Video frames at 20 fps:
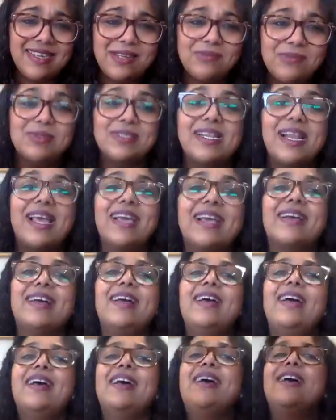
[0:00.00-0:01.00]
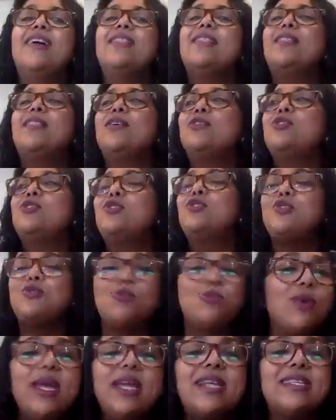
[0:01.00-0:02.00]
It was like the
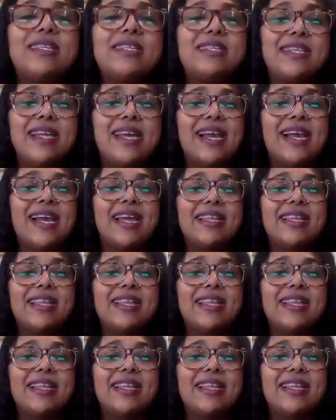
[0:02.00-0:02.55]
sweetest thing.